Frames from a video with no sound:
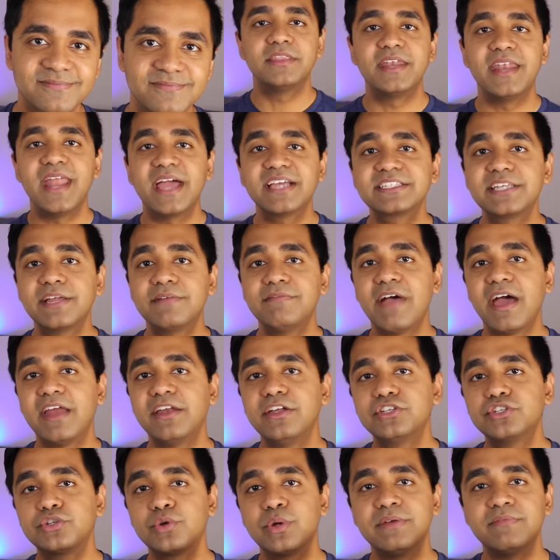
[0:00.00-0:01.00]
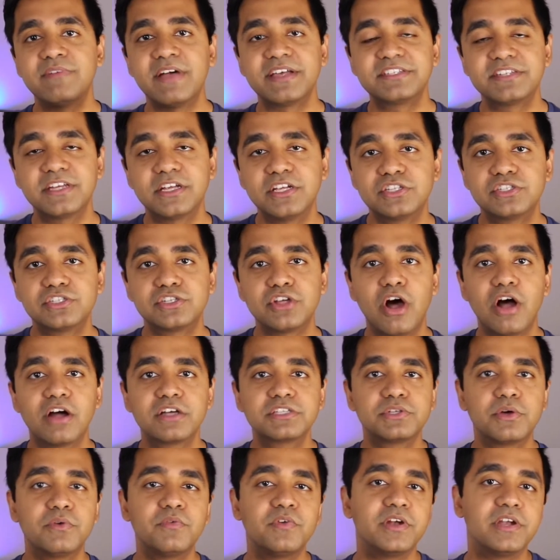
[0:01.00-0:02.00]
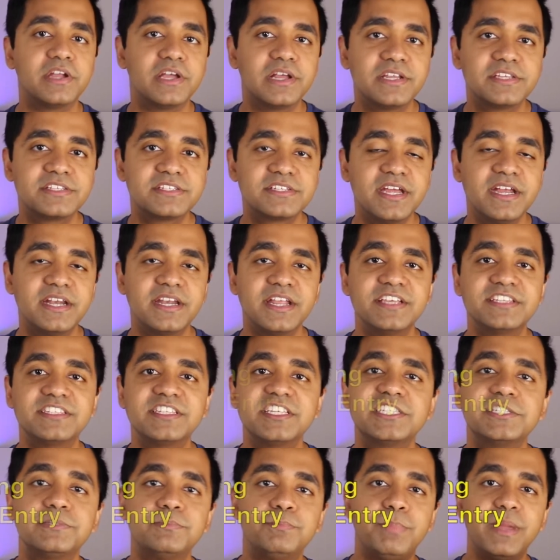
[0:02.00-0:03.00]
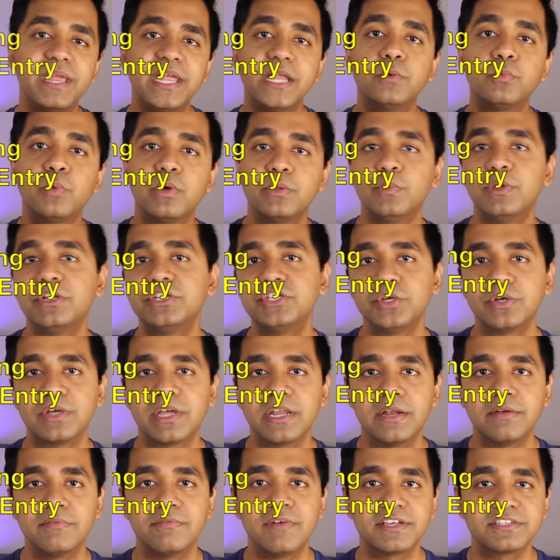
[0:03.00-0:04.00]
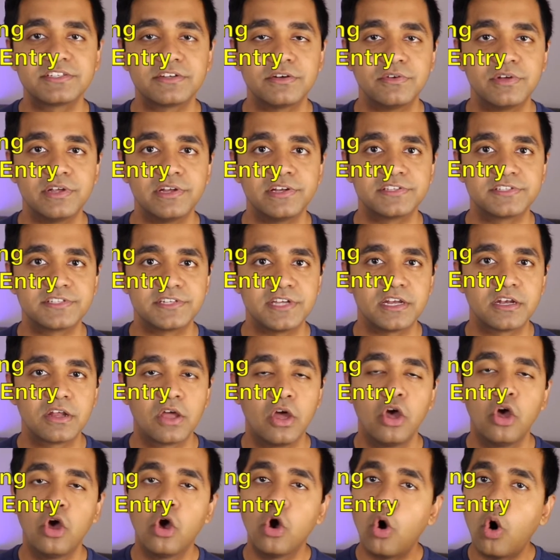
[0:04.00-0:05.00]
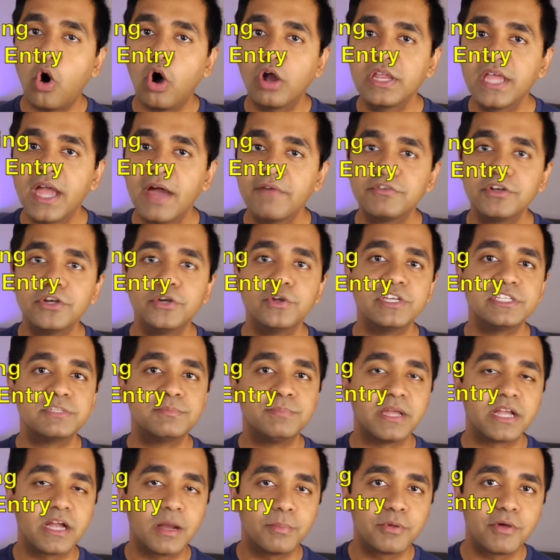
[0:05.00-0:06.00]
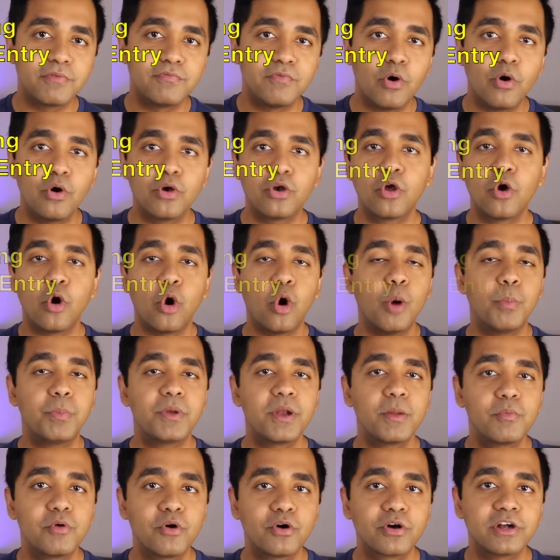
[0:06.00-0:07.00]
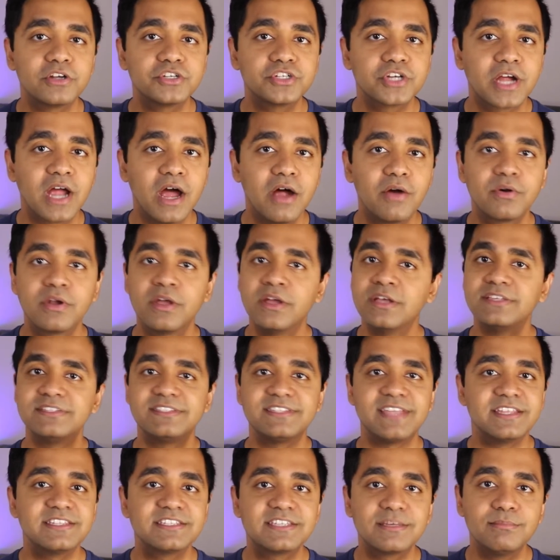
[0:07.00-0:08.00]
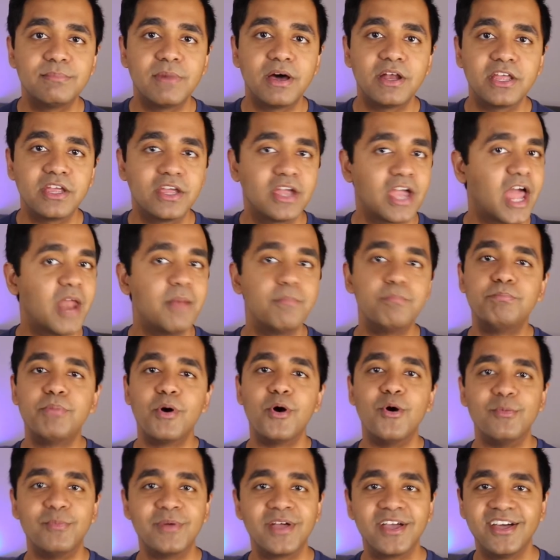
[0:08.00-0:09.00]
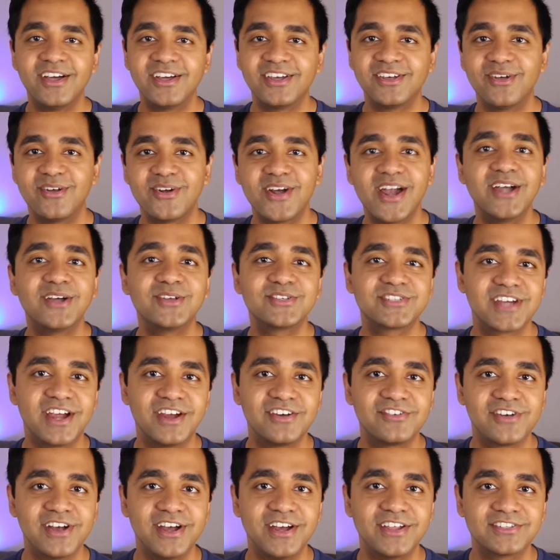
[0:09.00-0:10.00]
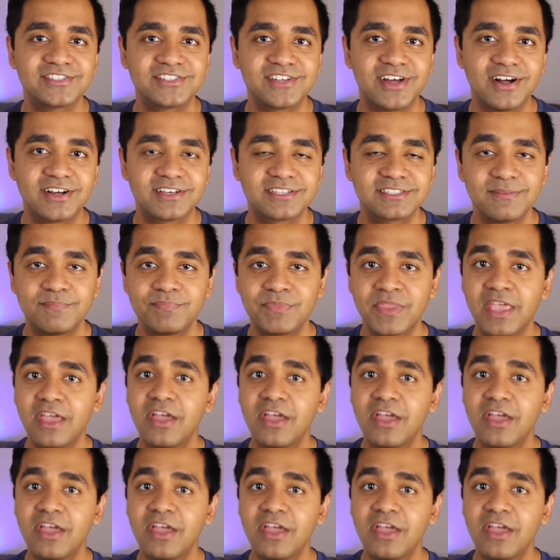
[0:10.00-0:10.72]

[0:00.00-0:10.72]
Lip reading: The next advantage to investing in stocks over real estate is the speed with which you can invest in real estate. All you have to do is pick up your phone, open a brokerage account, send some money, and boom, you're ready to start trading stocks.